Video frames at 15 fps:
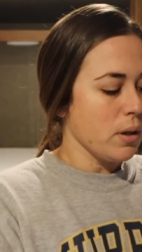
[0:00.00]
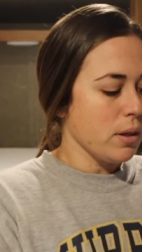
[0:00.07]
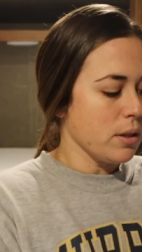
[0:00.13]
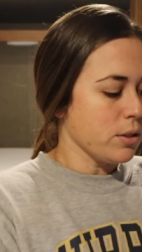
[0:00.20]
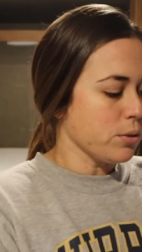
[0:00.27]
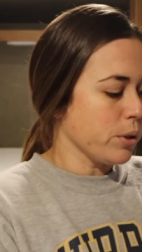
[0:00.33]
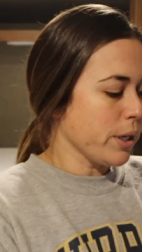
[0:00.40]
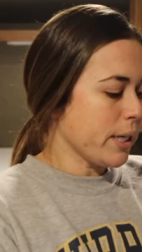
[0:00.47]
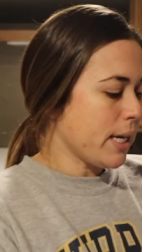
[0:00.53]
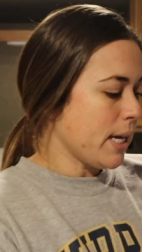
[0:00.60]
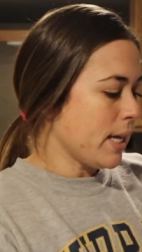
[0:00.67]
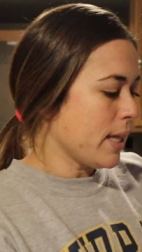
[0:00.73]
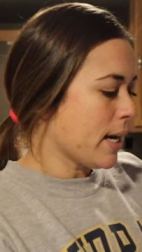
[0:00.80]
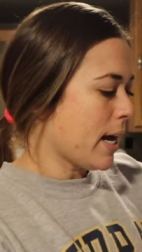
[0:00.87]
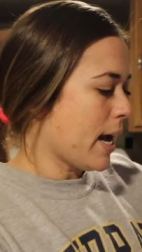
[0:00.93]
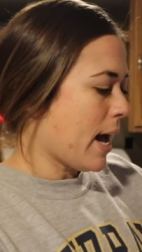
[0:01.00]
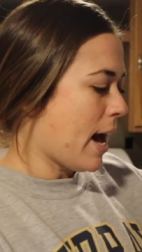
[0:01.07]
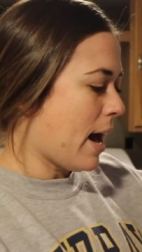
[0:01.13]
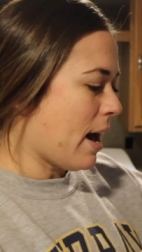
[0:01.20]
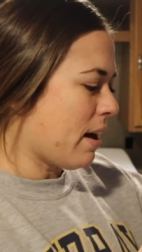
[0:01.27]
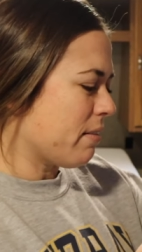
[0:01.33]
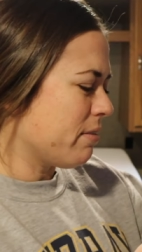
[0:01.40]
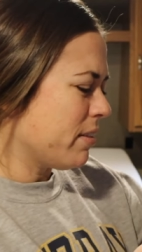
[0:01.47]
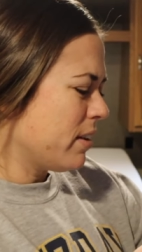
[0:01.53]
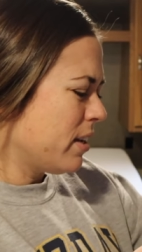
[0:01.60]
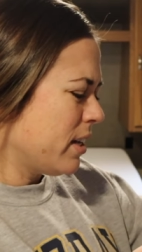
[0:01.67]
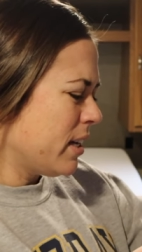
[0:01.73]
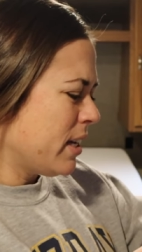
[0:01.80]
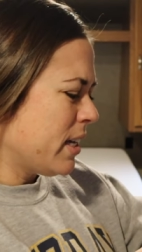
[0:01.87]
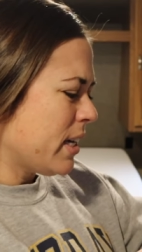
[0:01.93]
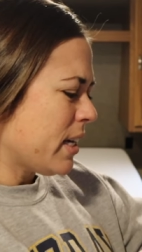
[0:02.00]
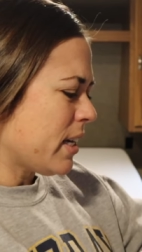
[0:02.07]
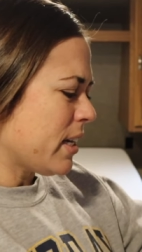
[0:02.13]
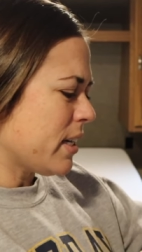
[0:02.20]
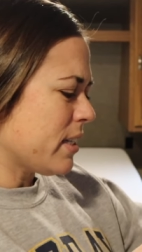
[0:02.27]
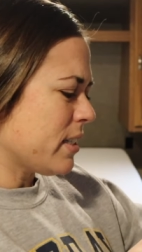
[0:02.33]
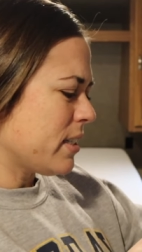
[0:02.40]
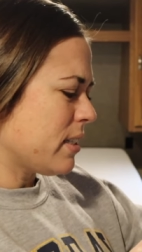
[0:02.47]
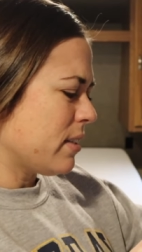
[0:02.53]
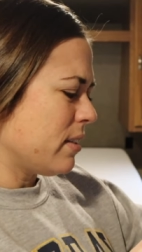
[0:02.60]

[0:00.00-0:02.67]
the door key that I have is